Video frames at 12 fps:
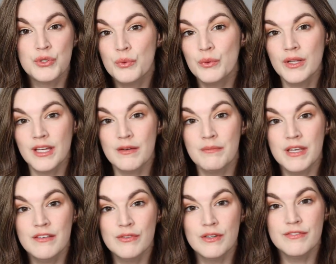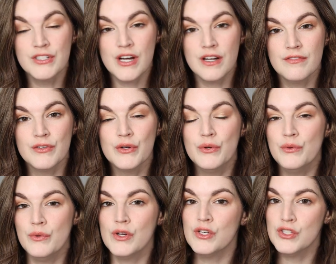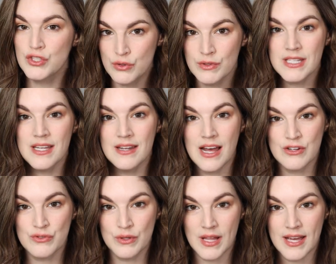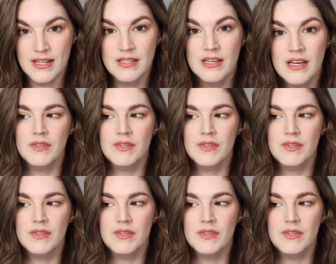tool it can be for a photographer who shoots in natural light.